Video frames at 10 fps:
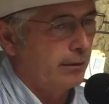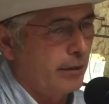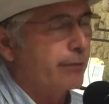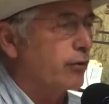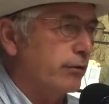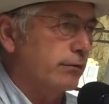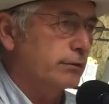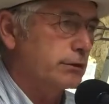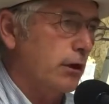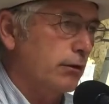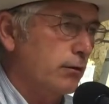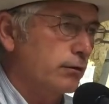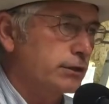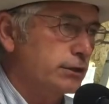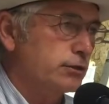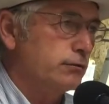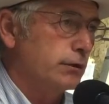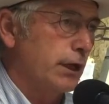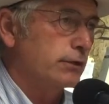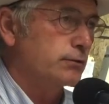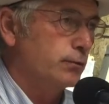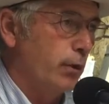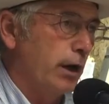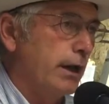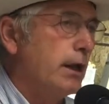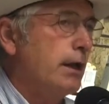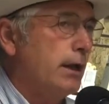a member of the Stockgrowers since 2001,